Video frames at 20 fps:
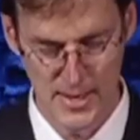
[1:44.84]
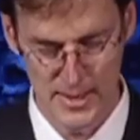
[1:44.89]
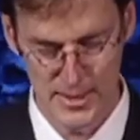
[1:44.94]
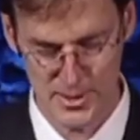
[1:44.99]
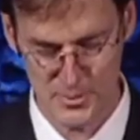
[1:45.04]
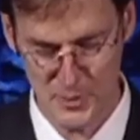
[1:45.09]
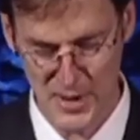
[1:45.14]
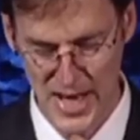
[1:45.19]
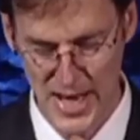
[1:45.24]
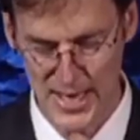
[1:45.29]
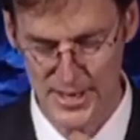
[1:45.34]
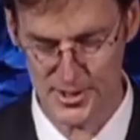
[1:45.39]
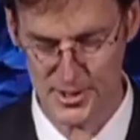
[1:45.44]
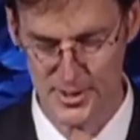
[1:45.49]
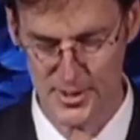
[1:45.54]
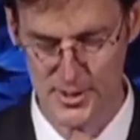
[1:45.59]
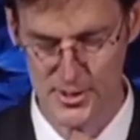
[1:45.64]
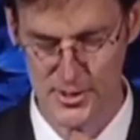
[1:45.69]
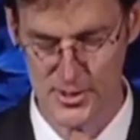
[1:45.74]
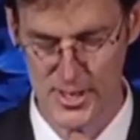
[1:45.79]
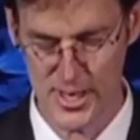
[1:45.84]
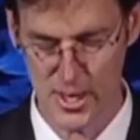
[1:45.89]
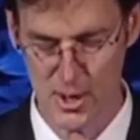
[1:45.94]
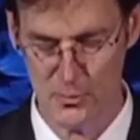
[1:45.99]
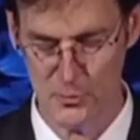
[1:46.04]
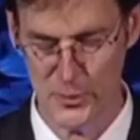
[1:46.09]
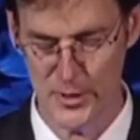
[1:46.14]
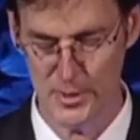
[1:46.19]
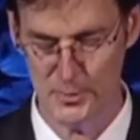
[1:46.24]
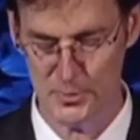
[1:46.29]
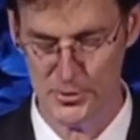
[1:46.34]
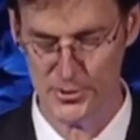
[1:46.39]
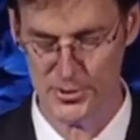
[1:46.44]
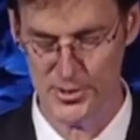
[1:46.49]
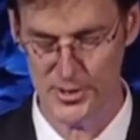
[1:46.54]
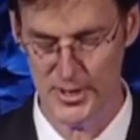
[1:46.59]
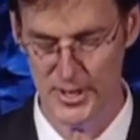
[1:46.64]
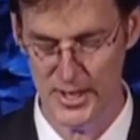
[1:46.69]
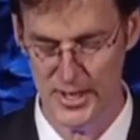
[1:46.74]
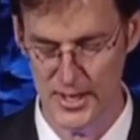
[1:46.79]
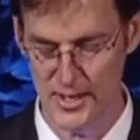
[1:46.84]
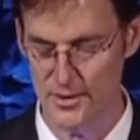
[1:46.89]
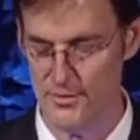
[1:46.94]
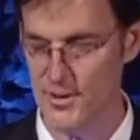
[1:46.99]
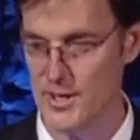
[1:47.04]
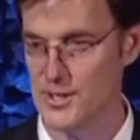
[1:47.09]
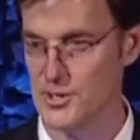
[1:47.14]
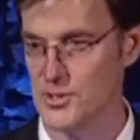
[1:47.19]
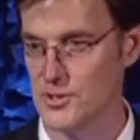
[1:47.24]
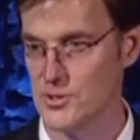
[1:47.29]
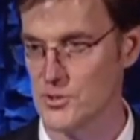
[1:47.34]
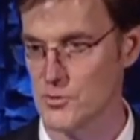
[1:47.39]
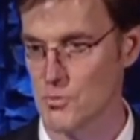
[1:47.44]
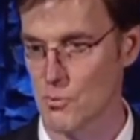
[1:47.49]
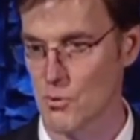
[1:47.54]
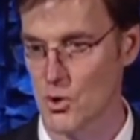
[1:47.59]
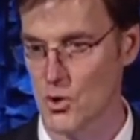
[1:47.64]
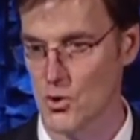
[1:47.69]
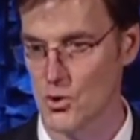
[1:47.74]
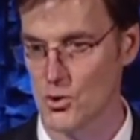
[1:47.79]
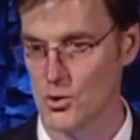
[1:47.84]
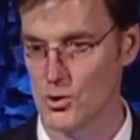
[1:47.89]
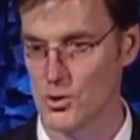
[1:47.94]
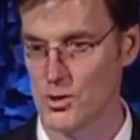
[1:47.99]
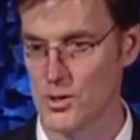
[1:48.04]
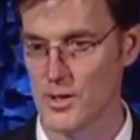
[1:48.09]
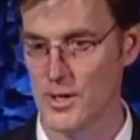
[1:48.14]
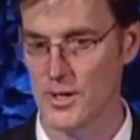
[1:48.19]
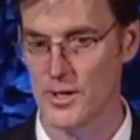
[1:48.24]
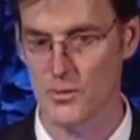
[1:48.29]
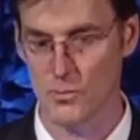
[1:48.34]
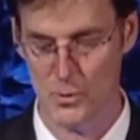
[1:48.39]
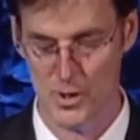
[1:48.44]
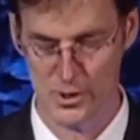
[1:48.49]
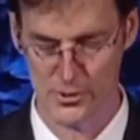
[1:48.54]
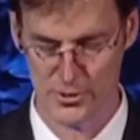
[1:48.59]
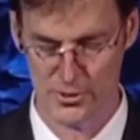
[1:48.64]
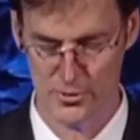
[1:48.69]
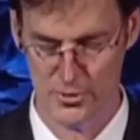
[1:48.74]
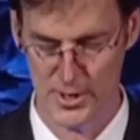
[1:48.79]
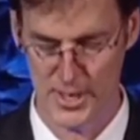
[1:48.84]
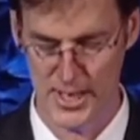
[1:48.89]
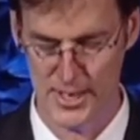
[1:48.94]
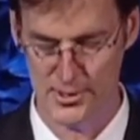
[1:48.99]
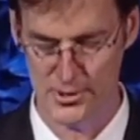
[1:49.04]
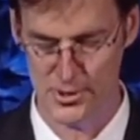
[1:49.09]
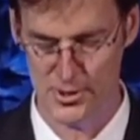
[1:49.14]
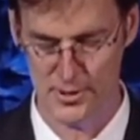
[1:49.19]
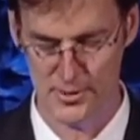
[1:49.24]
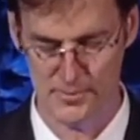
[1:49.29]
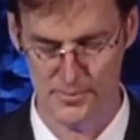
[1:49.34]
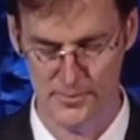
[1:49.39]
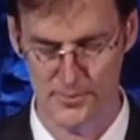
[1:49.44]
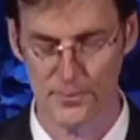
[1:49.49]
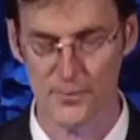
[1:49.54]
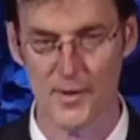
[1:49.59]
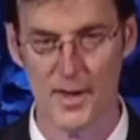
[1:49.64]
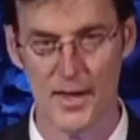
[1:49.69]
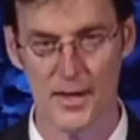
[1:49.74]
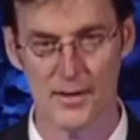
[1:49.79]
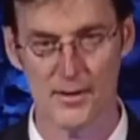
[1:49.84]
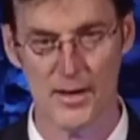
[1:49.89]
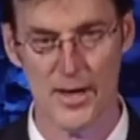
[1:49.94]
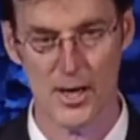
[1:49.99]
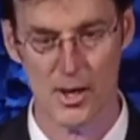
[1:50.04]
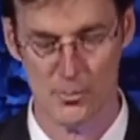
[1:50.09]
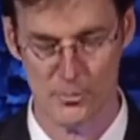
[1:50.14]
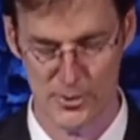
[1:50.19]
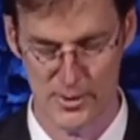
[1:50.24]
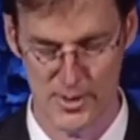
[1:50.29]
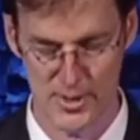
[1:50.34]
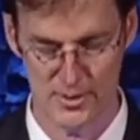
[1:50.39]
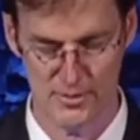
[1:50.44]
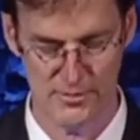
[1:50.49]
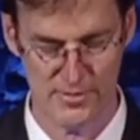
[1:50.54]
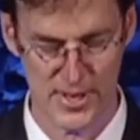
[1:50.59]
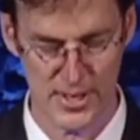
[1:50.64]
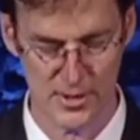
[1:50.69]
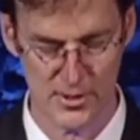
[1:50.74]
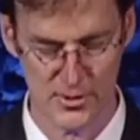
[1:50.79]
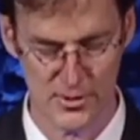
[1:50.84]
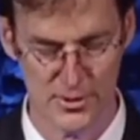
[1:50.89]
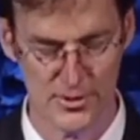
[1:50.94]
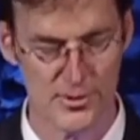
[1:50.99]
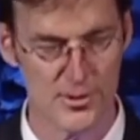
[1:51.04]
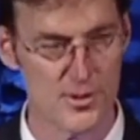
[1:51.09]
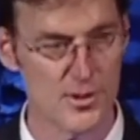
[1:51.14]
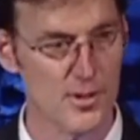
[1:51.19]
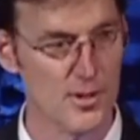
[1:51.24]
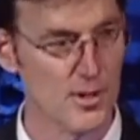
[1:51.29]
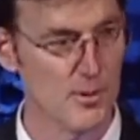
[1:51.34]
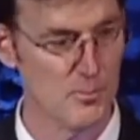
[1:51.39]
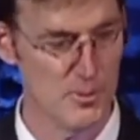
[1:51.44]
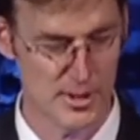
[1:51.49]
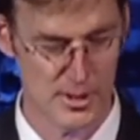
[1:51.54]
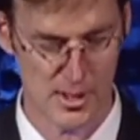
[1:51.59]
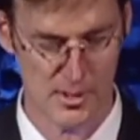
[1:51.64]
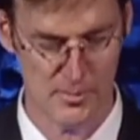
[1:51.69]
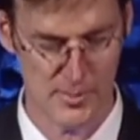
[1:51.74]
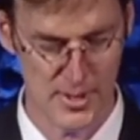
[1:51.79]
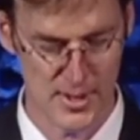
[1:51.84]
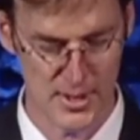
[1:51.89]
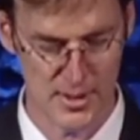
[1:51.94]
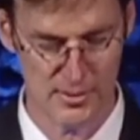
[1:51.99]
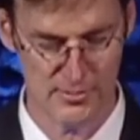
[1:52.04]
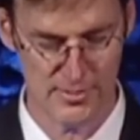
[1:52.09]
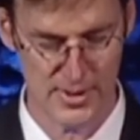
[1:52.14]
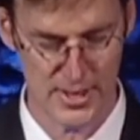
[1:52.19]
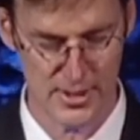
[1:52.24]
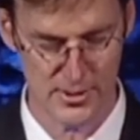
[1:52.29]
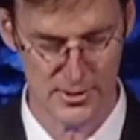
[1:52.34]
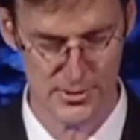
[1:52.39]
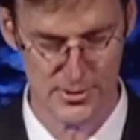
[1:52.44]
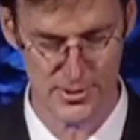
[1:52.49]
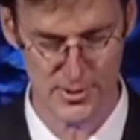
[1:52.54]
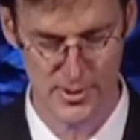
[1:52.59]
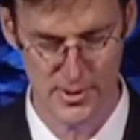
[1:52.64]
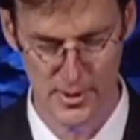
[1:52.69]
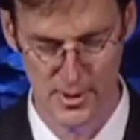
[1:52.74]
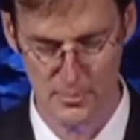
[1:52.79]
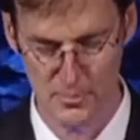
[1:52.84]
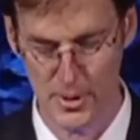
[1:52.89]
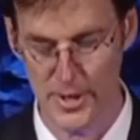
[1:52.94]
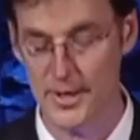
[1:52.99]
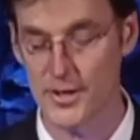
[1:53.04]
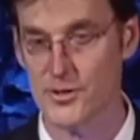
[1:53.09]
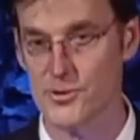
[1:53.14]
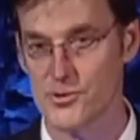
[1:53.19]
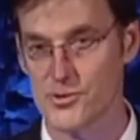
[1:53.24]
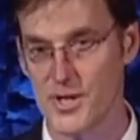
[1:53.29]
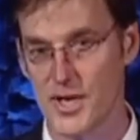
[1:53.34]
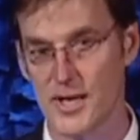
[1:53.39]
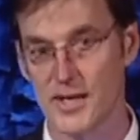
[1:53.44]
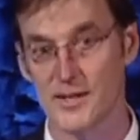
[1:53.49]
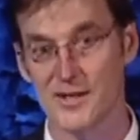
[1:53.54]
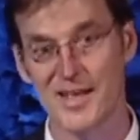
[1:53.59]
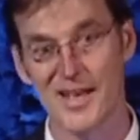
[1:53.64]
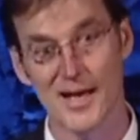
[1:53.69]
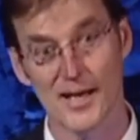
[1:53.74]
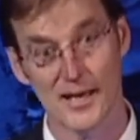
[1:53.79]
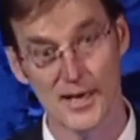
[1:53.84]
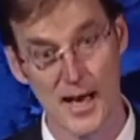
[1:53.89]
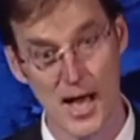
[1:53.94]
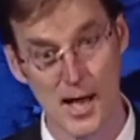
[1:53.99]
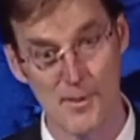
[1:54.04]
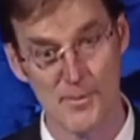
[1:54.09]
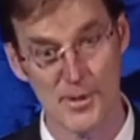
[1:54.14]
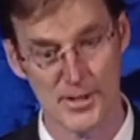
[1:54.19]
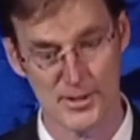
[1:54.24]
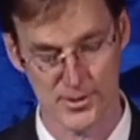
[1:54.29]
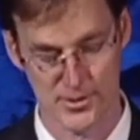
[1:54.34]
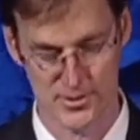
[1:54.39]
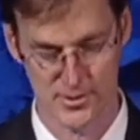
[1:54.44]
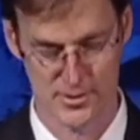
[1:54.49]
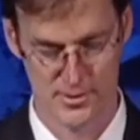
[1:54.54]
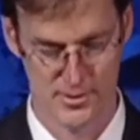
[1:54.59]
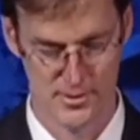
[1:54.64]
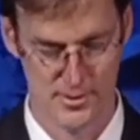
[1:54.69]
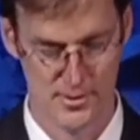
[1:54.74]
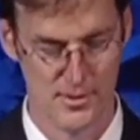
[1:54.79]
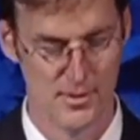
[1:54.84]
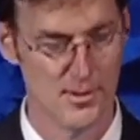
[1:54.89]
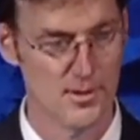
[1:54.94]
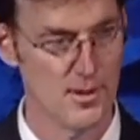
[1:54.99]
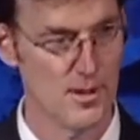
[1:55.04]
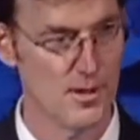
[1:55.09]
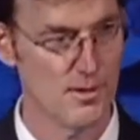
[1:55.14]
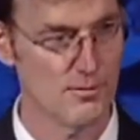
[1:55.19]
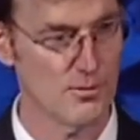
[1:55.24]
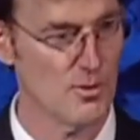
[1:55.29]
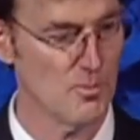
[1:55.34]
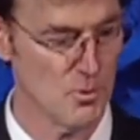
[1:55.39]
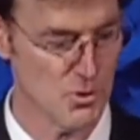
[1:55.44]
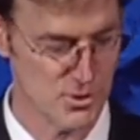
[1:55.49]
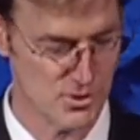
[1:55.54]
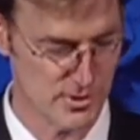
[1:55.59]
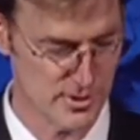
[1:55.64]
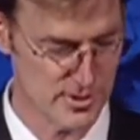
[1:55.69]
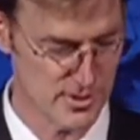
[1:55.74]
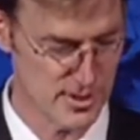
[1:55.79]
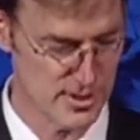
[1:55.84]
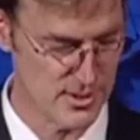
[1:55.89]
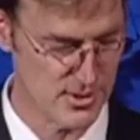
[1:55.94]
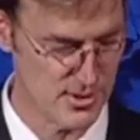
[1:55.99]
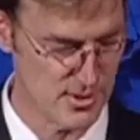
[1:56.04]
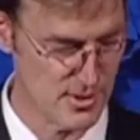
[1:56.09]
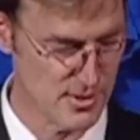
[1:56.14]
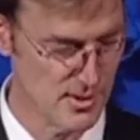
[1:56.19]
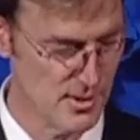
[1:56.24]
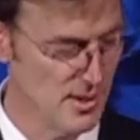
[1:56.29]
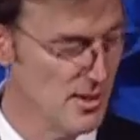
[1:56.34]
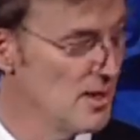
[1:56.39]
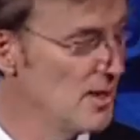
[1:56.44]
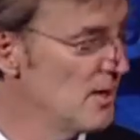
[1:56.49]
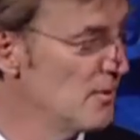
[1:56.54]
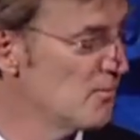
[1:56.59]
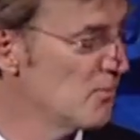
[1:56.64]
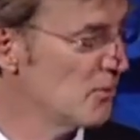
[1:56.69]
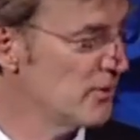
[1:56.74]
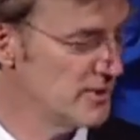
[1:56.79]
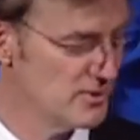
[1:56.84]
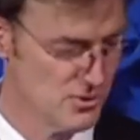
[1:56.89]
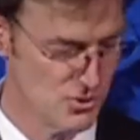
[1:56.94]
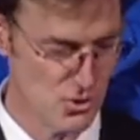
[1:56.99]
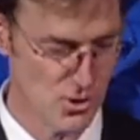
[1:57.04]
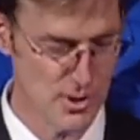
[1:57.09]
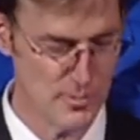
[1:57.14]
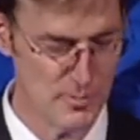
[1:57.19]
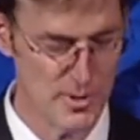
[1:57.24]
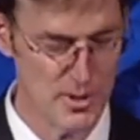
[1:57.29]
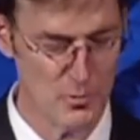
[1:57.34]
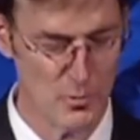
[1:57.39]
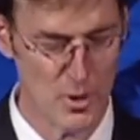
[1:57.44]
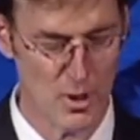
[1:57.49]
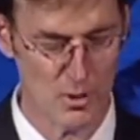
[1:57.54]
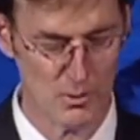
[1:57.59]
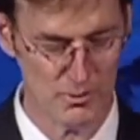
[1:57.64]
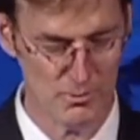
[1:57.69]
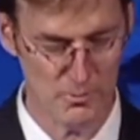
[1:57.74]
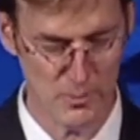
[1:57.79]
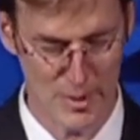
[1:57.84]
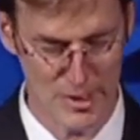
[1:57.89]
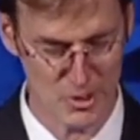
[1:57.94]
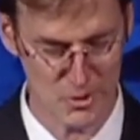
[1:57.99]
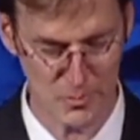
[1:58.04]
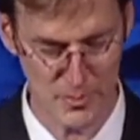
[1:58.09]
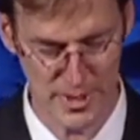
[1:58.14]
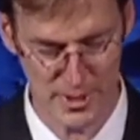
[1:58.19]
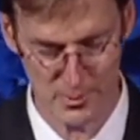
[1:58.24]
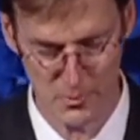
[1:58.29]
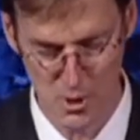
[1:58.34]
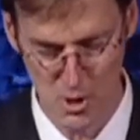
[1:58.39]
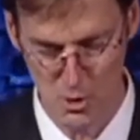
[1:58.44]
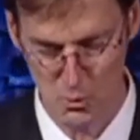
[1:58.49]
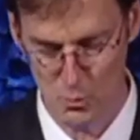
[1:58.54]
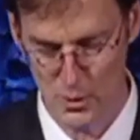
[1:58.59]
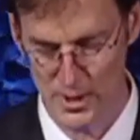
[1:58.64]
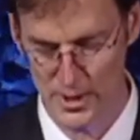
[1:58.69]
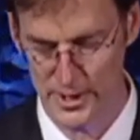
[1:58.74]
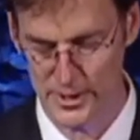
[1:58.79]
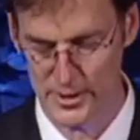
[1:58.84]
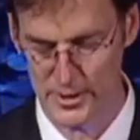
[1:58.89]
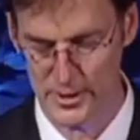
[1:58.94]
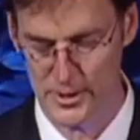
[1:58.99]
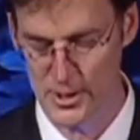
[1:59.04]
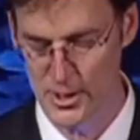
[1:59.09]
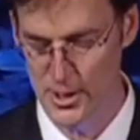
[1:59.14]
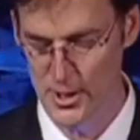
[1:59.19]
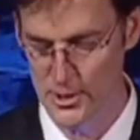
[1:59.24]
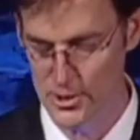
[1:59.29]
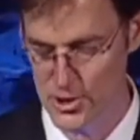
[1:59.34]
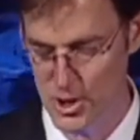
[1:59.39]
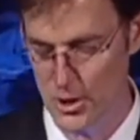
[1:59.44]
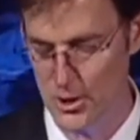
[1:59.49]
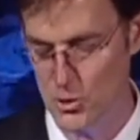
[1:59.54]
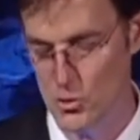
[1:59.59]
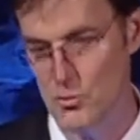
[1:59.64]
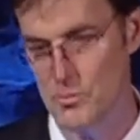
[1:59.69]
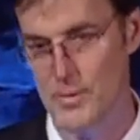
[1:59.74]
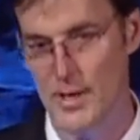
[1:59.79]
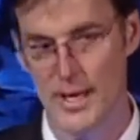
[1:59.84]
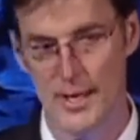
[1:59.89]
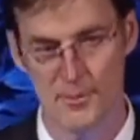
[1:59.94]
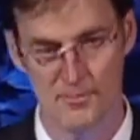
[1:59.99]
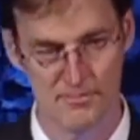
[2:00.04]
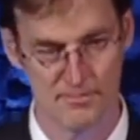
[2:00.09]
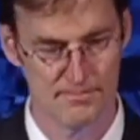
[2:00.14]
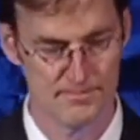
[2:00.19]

His passion is to help people see innovation's role in wealth creation and to help inventors become innovators by understanding the economics of commercialization Please join me in wel welcoming Wellington Chadehumbe.